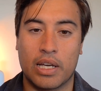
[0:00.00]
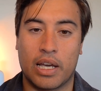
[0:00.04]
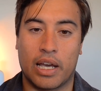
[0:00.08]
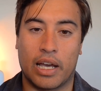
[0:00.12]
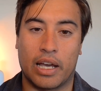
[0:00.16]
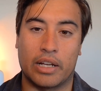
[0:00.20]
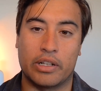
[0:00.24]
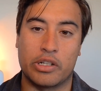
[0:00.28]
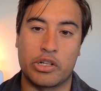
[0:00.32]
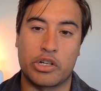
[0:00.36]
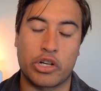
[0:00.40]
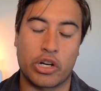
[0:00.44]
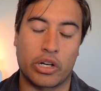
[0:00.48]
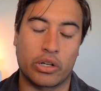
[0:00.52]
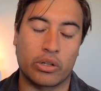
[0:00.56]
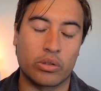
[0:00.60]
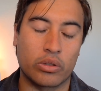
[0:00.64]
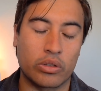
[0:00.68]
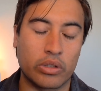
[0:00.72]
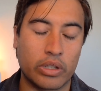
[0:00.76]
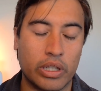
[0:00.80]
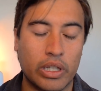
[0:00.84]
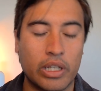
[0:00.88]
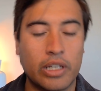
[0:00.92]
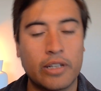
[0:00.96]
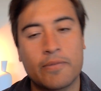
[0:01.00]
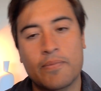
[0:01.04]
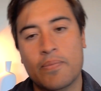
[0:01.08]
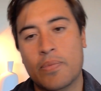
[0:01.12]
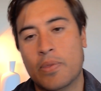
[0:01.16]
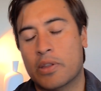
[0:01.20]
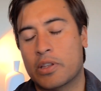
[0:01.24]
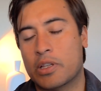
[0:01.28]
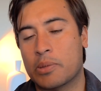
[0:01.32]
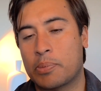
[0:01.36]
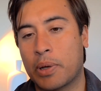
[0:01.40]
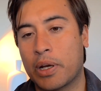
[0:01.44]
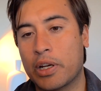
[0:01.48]
And generally,
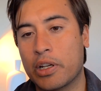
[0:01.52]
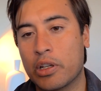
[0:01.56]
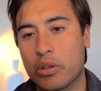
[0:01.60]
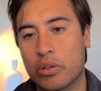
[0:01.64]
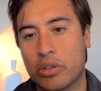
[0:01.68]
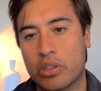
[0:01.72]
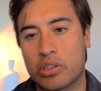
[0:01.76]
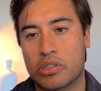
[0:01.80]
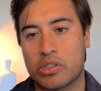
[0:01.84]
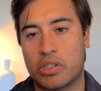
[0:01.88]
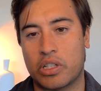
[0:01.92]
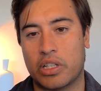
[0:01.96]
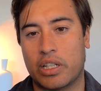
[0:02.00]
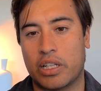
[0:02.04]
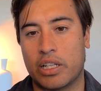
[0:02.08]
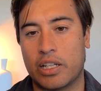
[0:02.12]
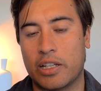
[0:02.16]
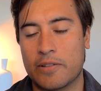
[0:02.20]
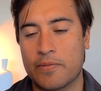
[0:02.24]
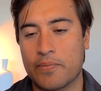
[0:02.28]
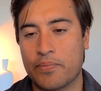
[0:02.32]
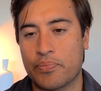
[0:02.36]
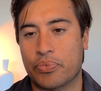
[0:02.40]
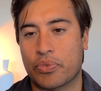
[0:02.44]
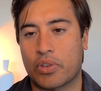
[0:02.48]
depending on the city,